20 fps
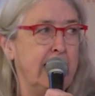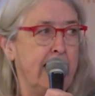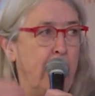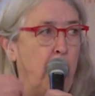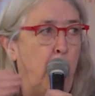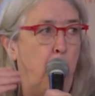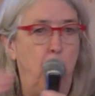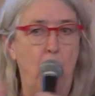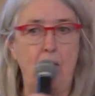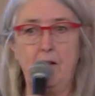
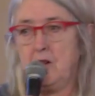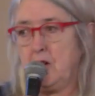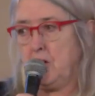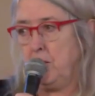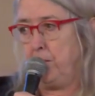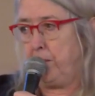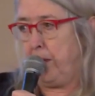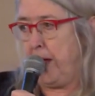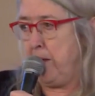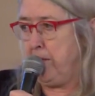it
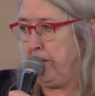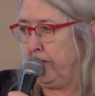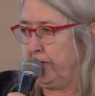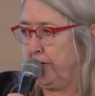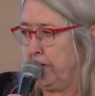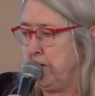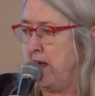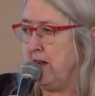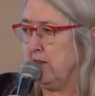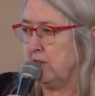welcomed people
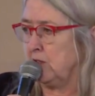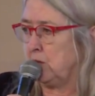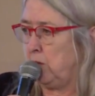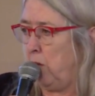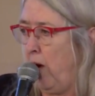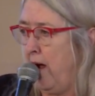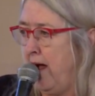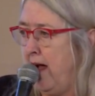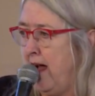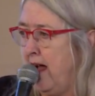from
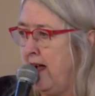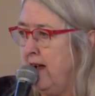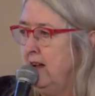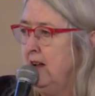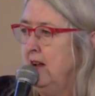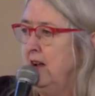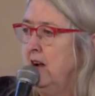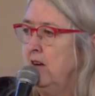elsewhere.